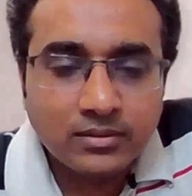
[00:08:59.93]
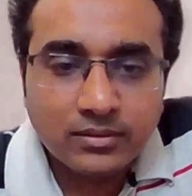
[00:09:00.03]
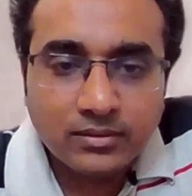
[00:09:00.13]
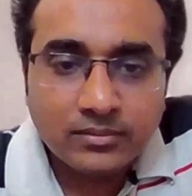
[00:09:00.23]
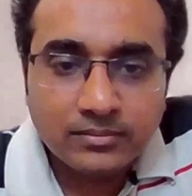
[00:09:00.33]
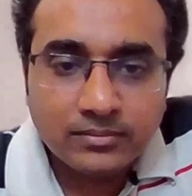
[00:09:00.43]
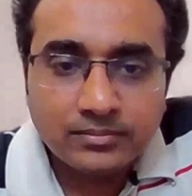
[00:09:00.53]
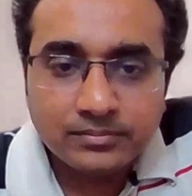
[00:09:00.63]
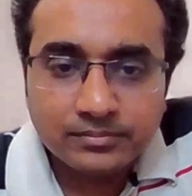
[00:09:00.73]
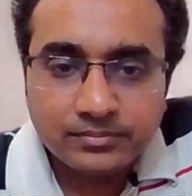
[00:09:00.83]

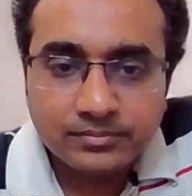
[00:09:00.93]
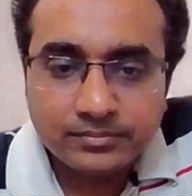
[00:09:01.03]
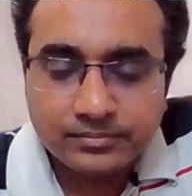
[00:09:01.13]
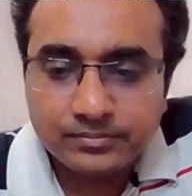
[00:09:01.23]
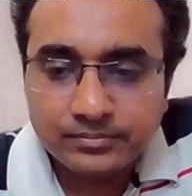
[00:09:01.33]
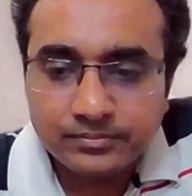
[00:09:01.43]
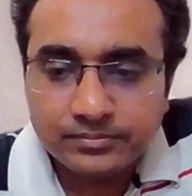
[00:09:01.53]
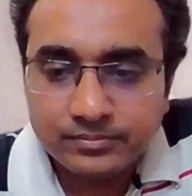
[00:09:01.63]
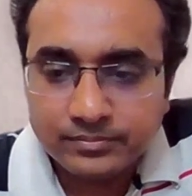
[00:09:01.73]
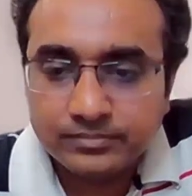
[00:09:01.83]

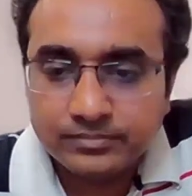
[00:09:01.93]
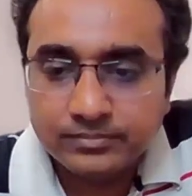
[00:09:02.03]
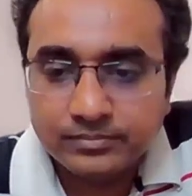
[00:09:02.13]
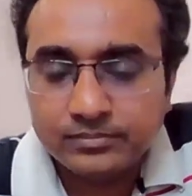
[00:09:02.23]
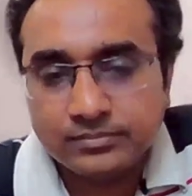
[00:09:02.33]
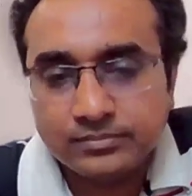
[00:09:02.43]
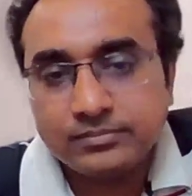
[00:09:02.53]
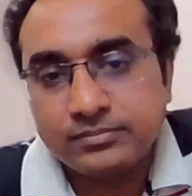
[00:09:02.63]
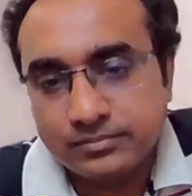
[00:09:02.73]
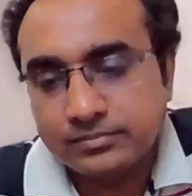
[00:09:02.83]

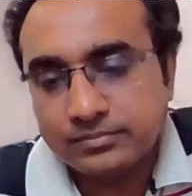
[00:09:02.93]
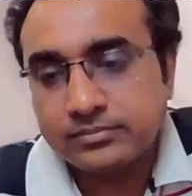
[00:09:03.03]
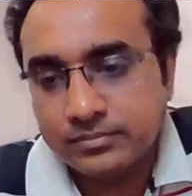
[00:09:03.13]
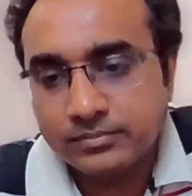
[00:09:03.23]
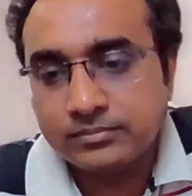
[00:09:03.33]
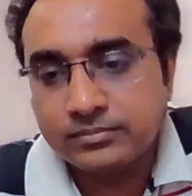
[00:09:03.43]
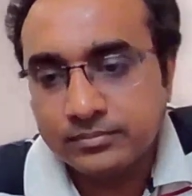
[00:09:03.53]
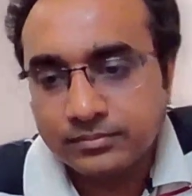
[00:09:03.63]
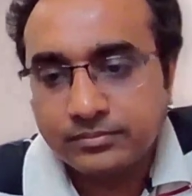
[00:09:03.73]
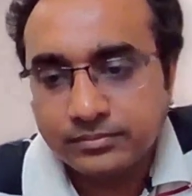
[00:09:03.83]

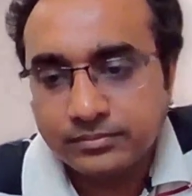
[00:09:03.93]
No words are spoken by the person on screen.